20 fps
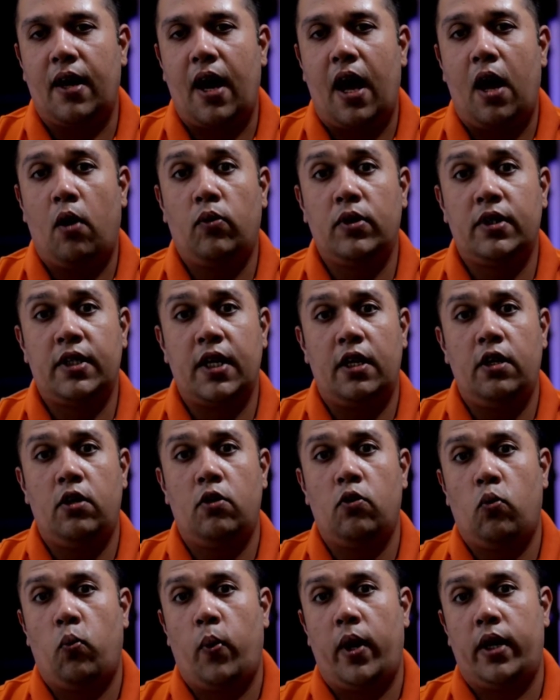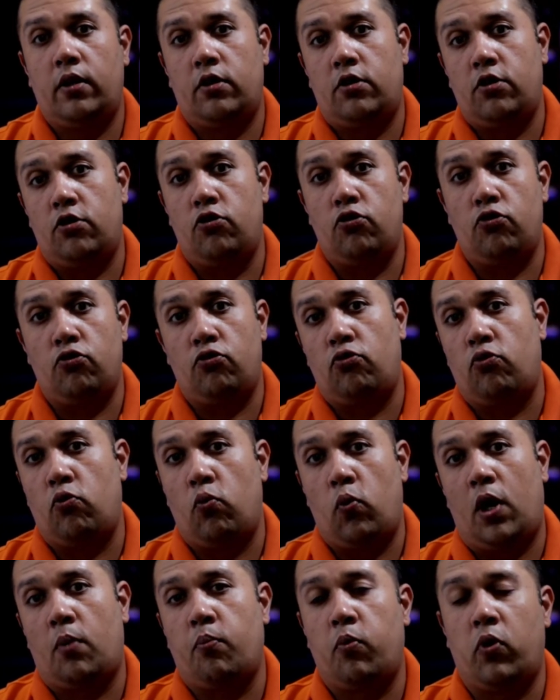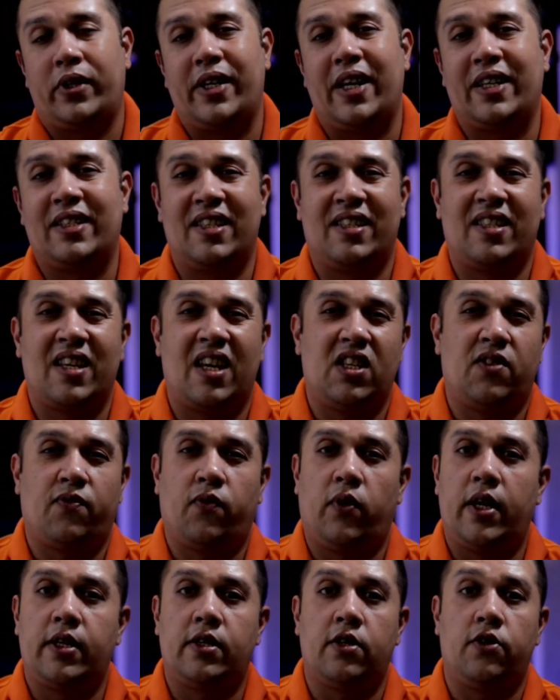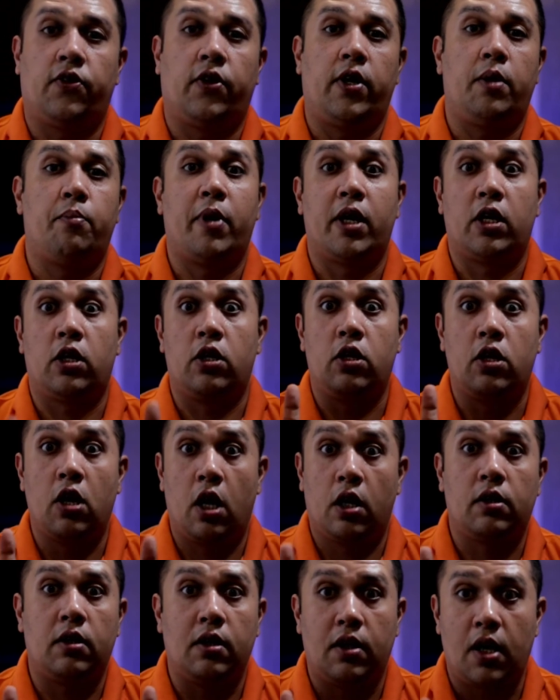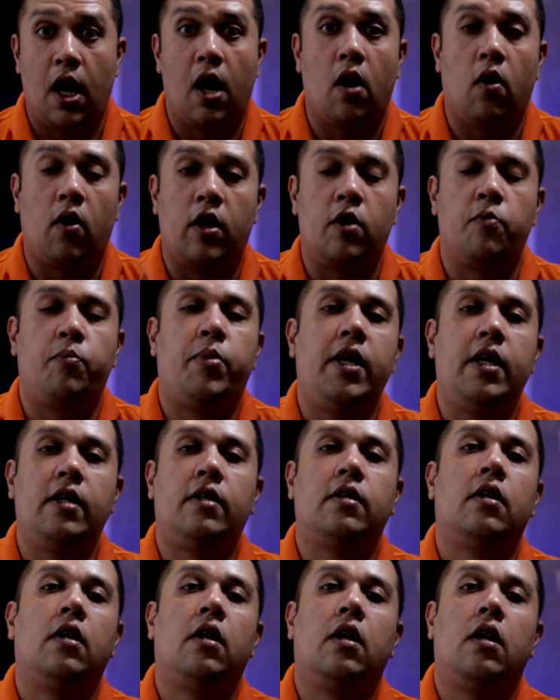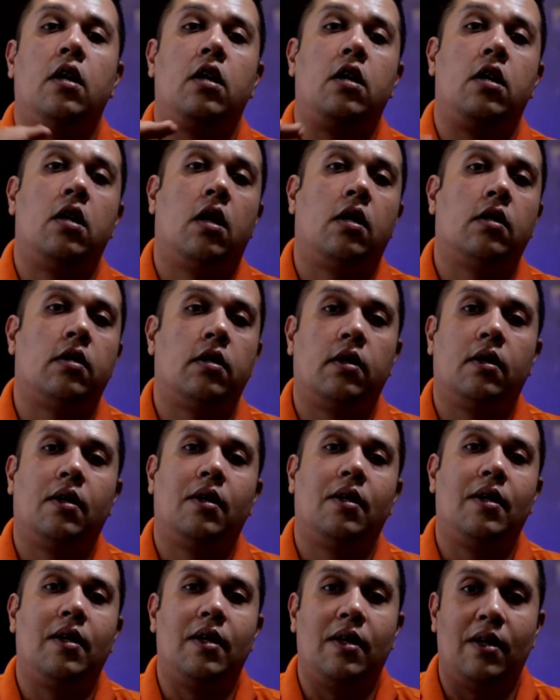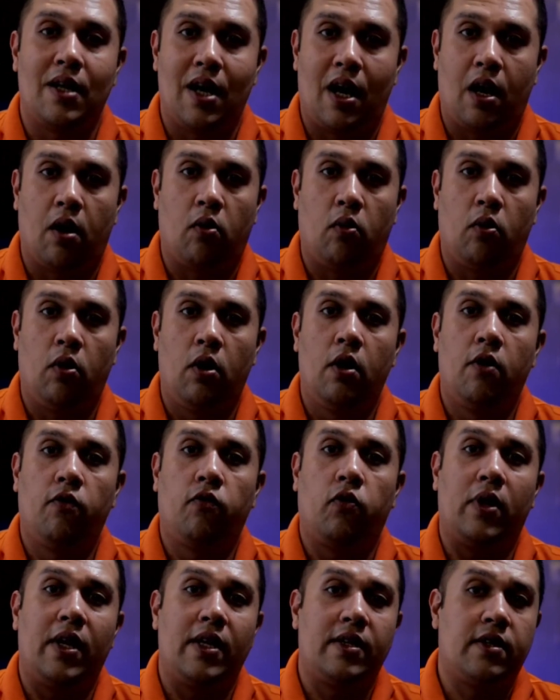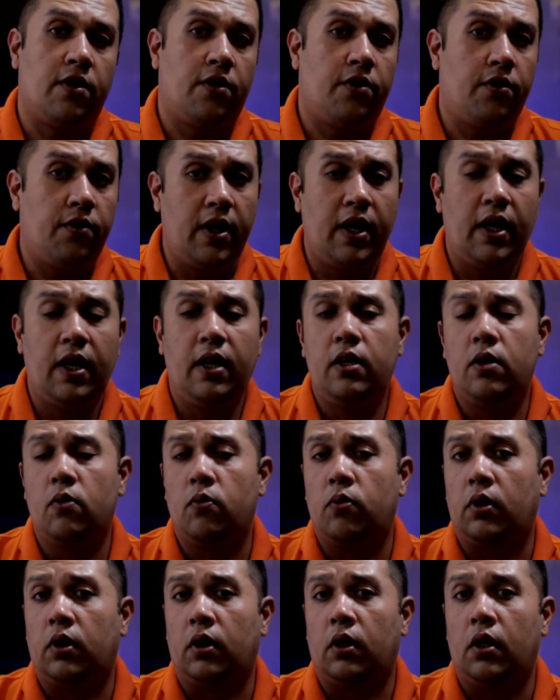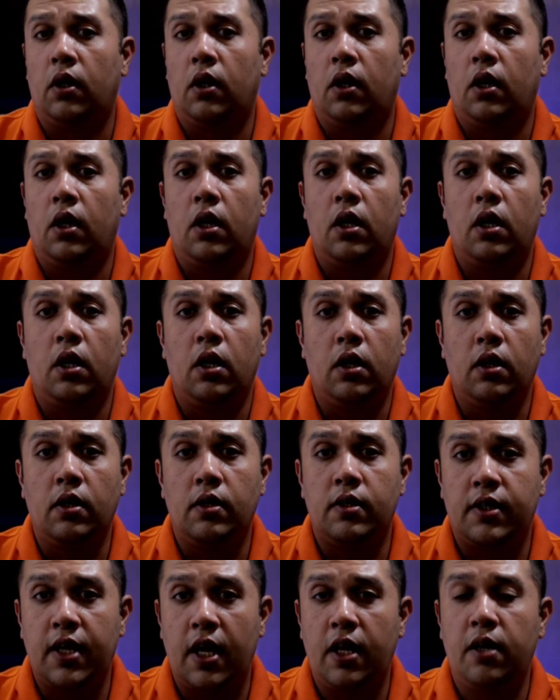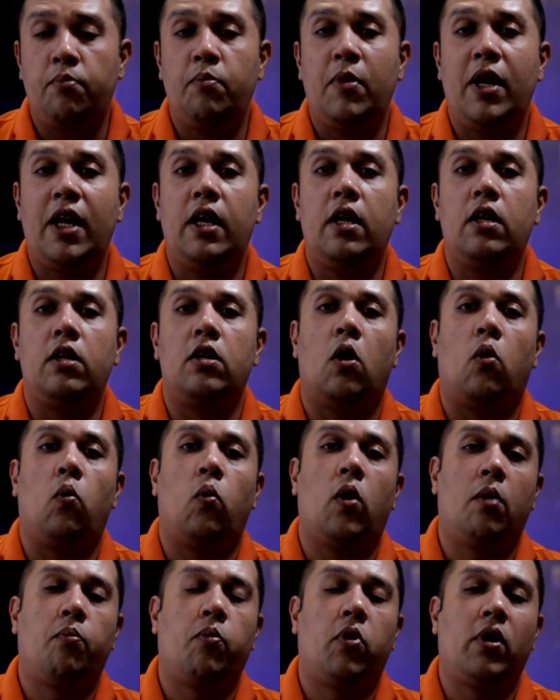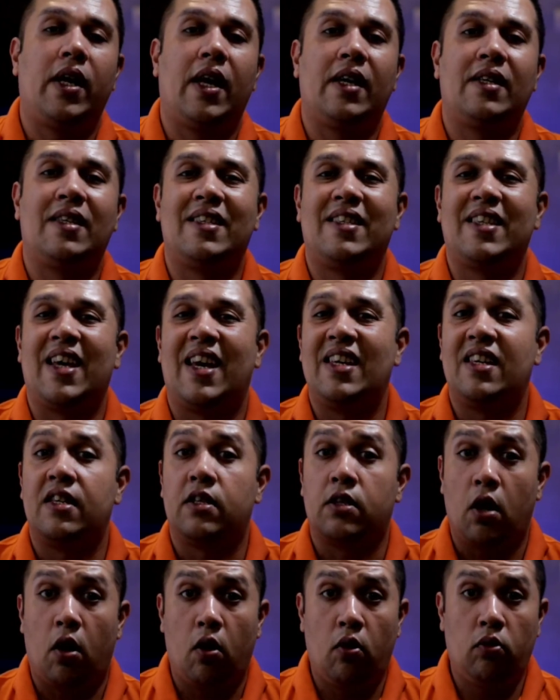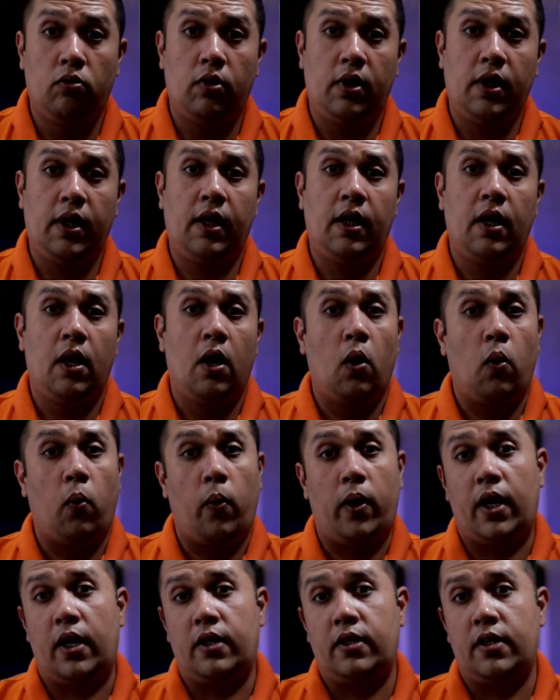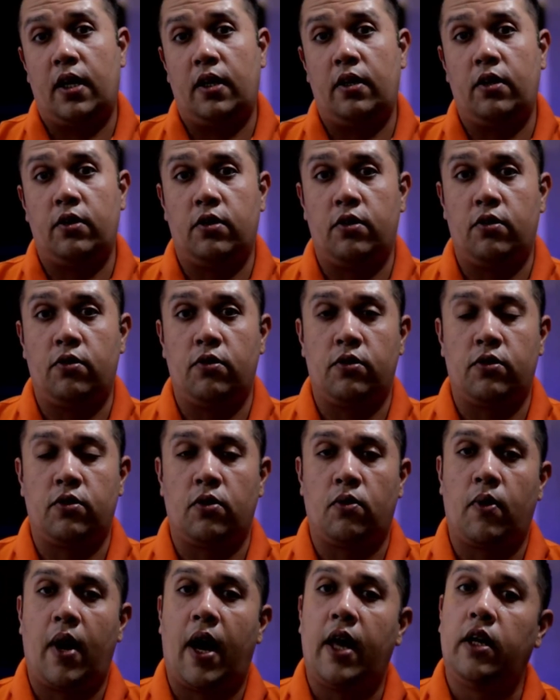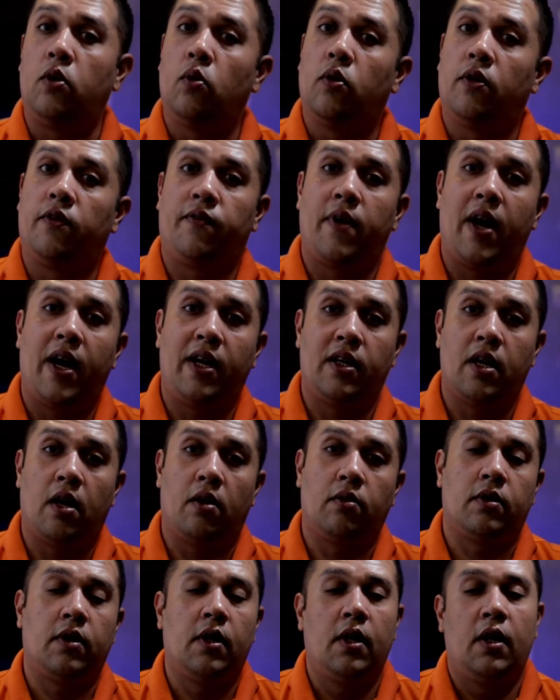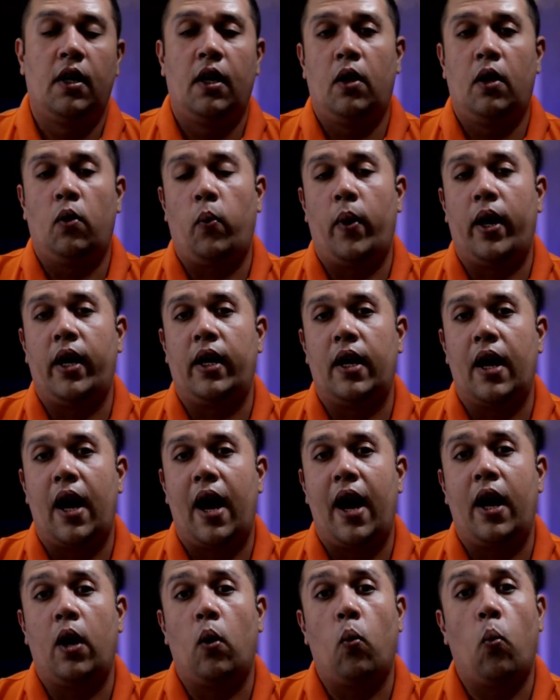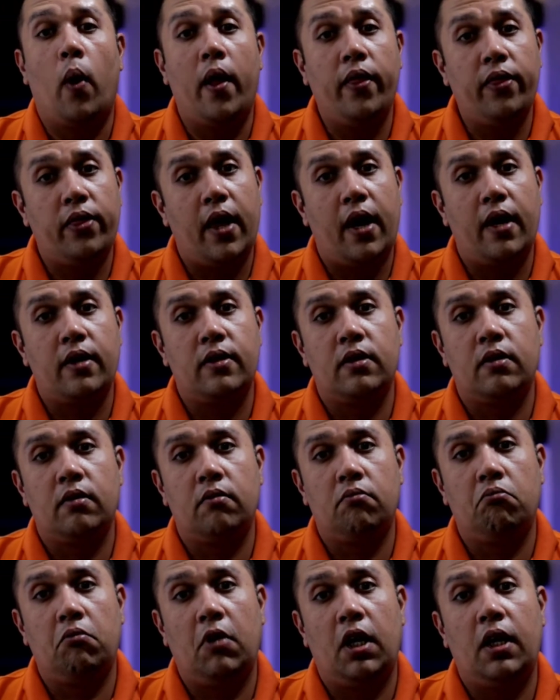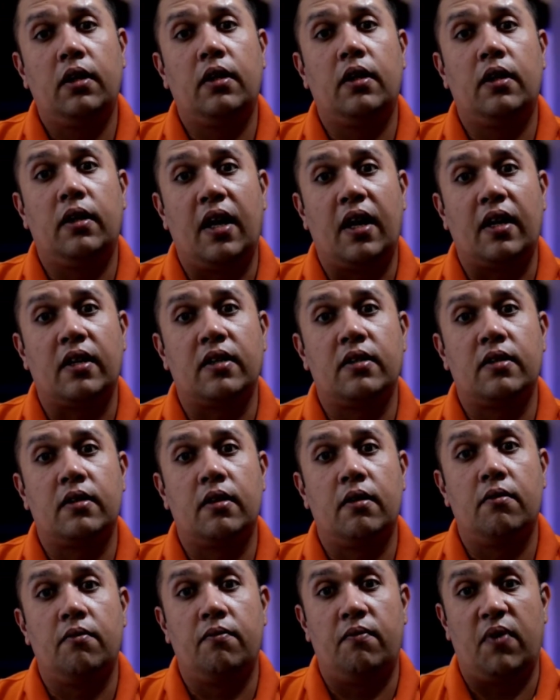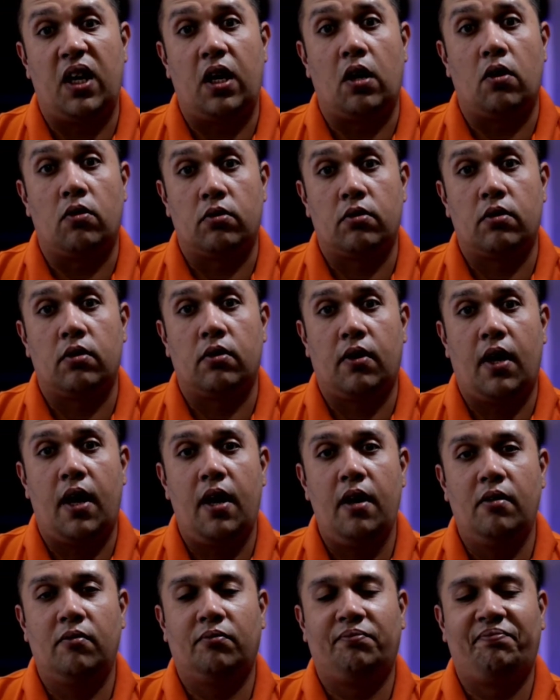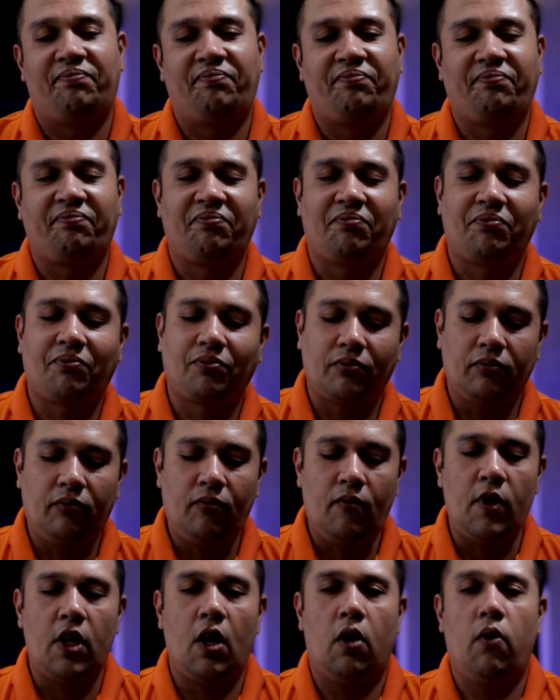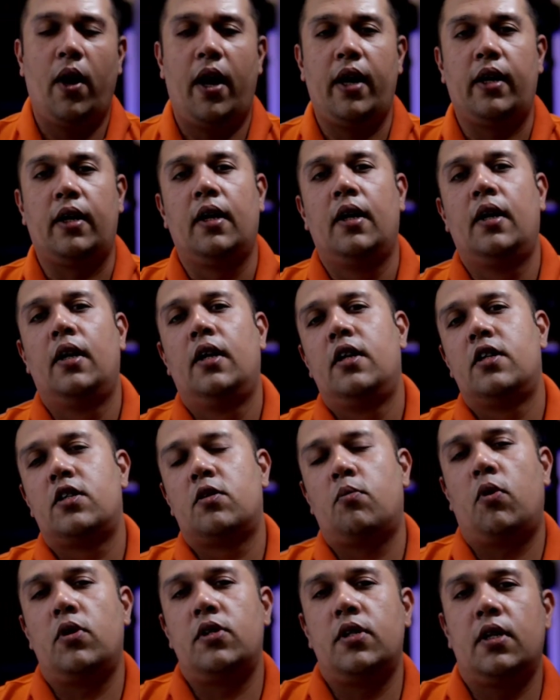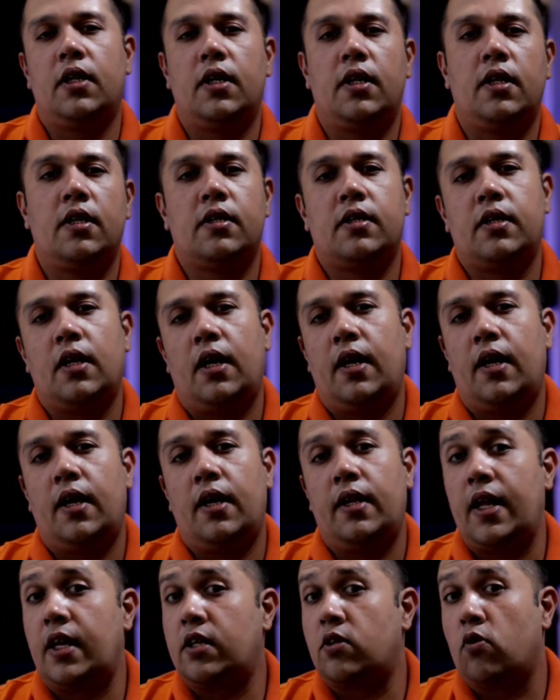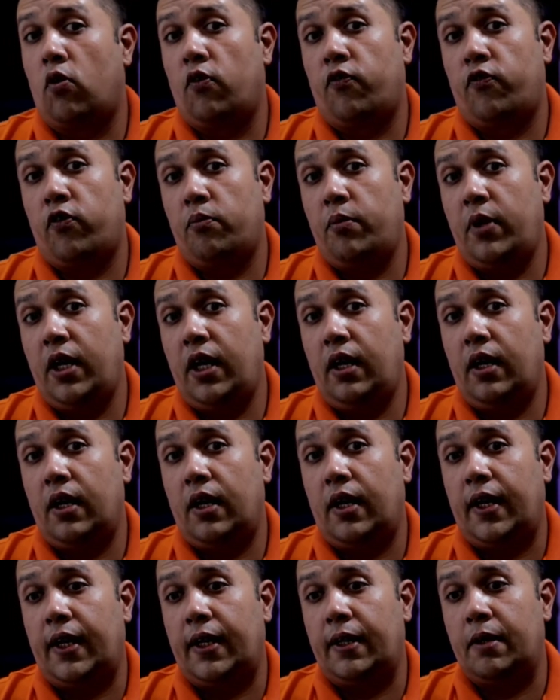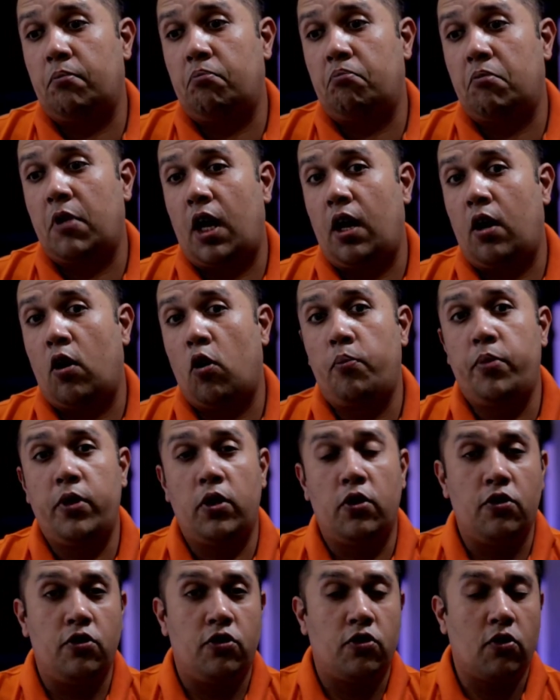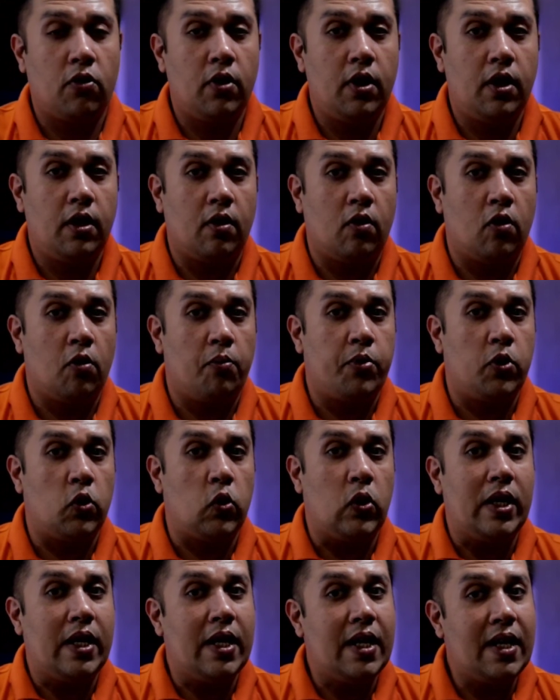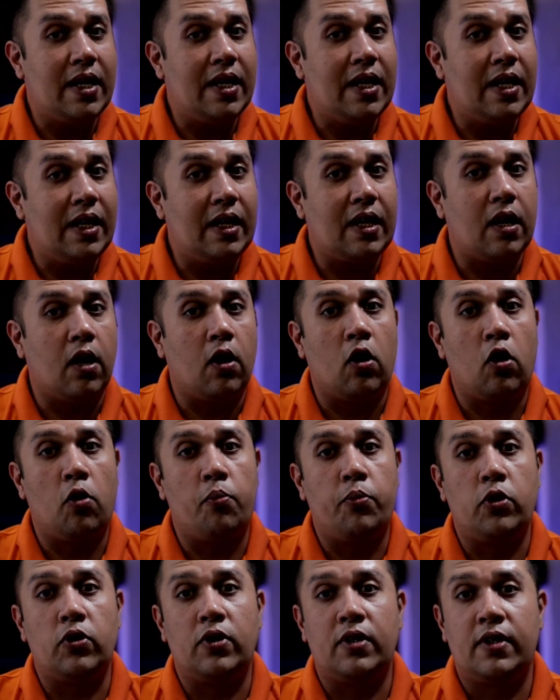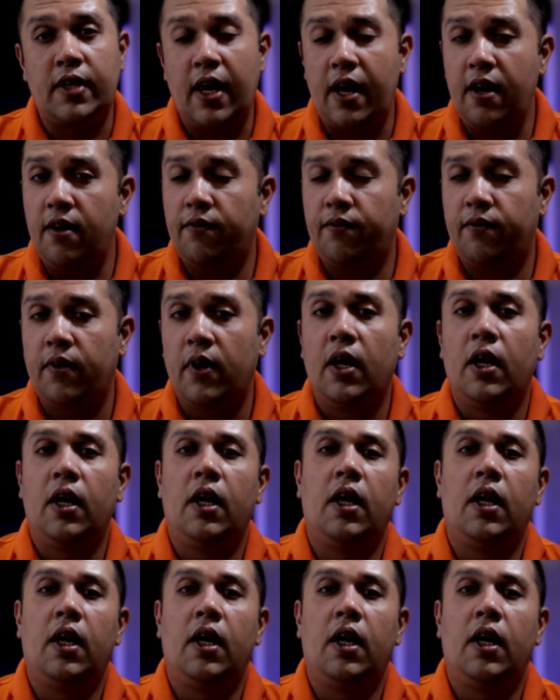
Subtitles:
I will tell you when to do workbook exercise for lesson 3, but not now. I repeat, not now. For lesson 3, you will send me your workbook exercises only when I tell you to do so, and you will find out when I want that in the next videos. Okay, right, so boys and girls, that's all from me. I hope you enjoyed. I hope you're learning. I hope you're safe.